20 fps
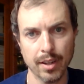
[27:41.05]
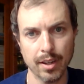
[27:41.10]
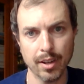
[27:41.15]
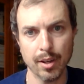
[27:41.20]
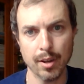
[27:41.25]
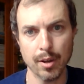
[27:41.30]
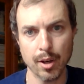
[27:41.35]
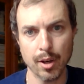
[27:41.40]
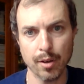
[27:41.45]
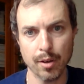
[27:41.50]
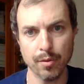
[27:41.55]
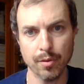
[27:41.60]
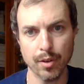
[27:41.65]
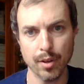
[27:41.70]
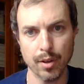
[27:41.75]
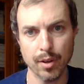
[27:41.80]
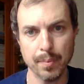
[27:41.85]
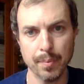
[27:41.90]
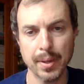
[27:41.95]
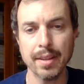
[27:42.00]
uh, of
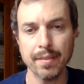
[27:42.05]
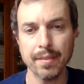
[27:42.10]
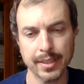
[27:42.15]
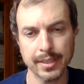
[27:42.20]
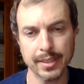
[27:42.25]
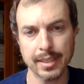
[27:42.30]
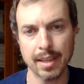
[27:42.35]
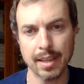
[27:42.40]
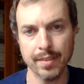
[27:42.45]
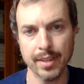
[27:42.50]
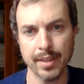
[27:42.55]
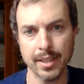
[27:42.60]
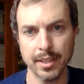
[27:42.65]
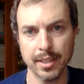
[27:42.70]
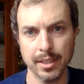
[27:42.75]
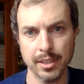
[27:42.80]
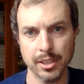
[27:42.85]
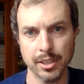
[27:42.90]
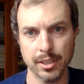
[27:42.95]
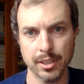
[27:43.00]
uh, benefits,
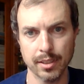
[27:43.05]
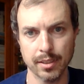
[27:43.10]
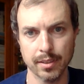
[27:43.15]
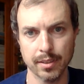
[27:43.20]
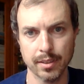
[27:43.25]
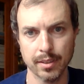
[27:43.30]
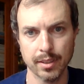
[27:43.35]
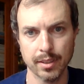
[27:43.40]
advantage.